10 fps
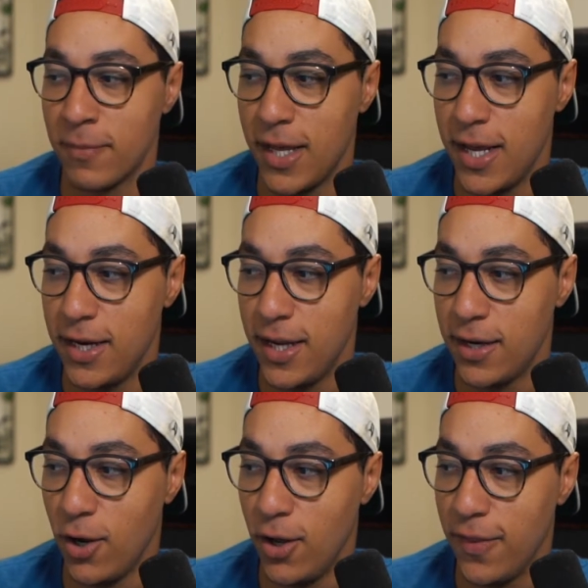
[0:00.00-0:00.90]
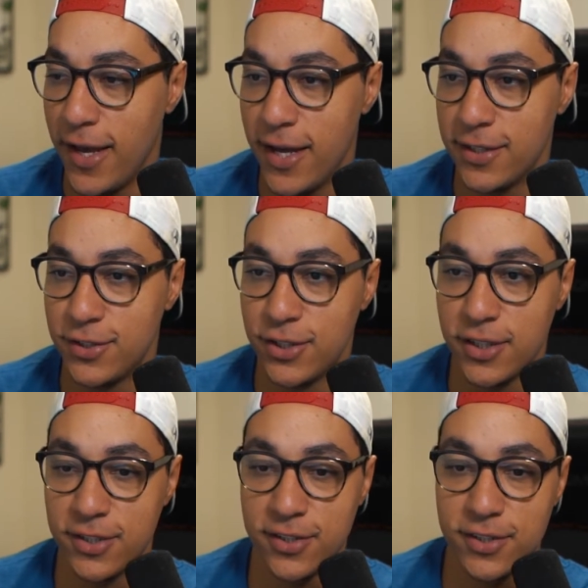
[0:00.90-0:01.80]
and and all that is
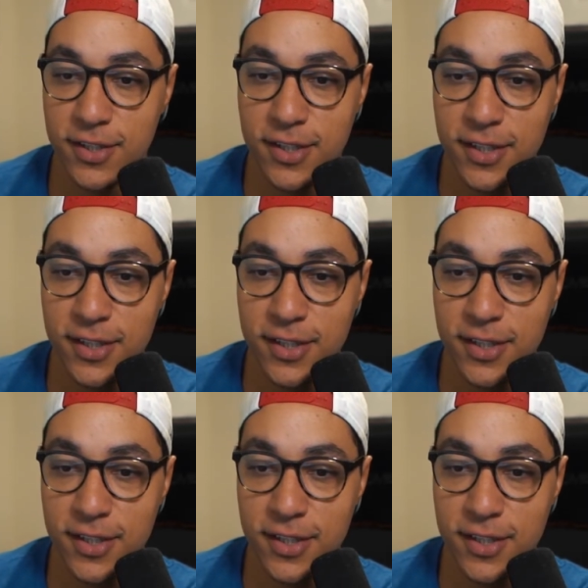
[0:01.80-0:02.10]
just